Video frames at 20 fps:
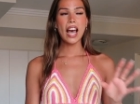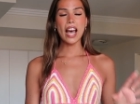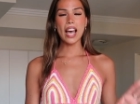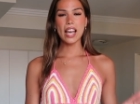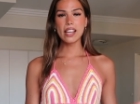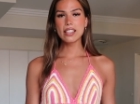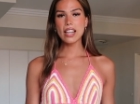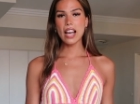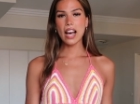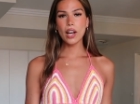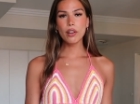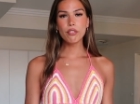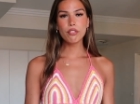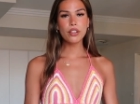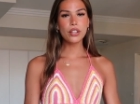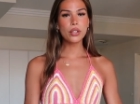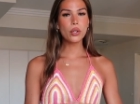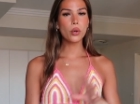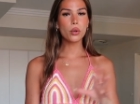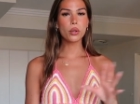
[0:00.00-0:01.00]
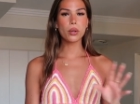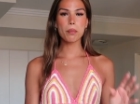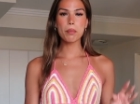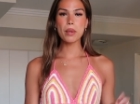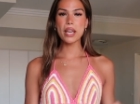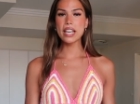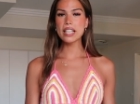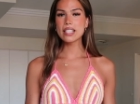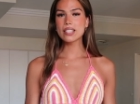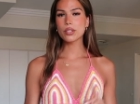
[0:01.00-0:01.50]
an outfit or a
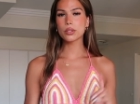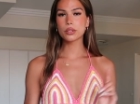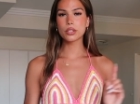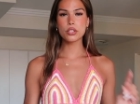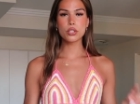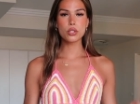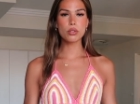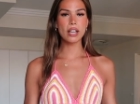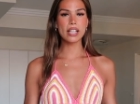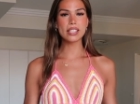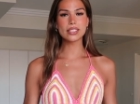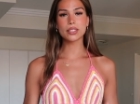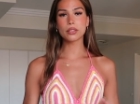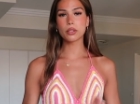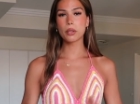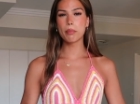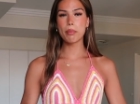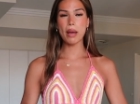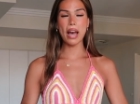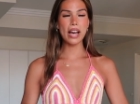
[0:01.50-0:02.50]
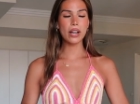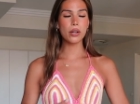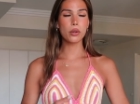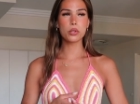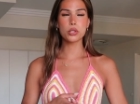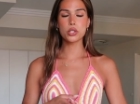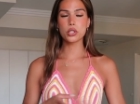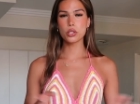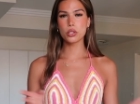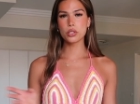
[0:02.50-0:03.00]
piece or a dress or a bag
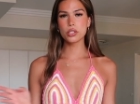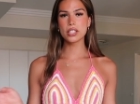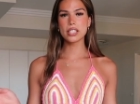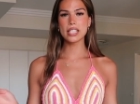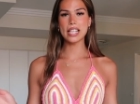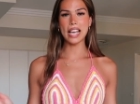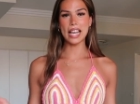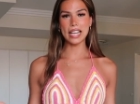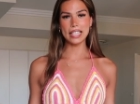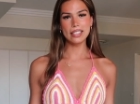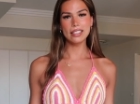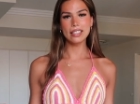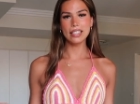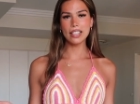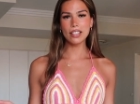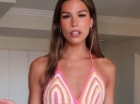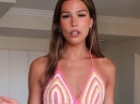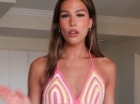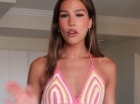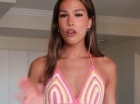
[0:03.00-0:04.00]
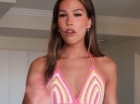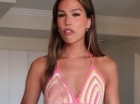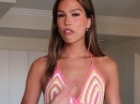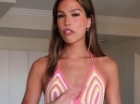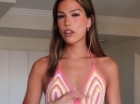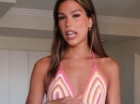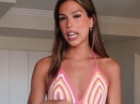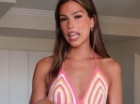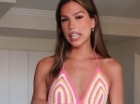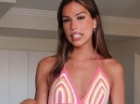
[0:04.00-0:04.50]
or shoes, anything
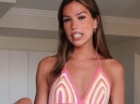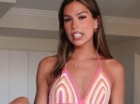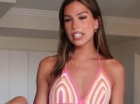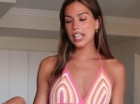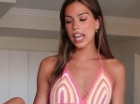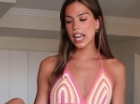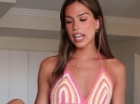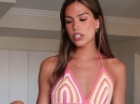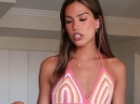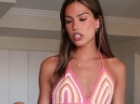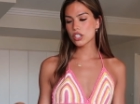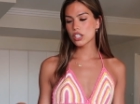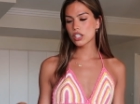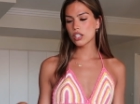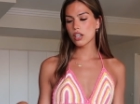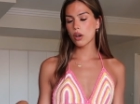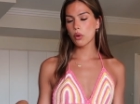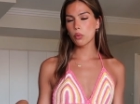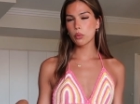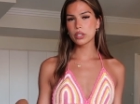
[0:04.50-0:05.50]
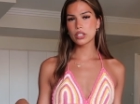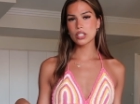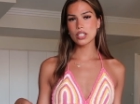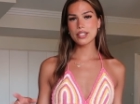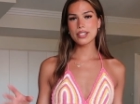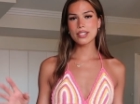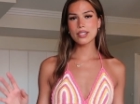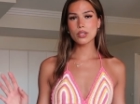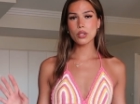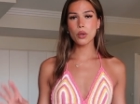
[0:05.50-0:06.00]
for any occasion, which
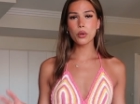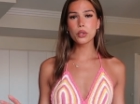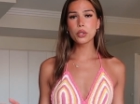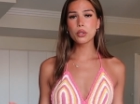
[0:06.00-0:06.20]
is so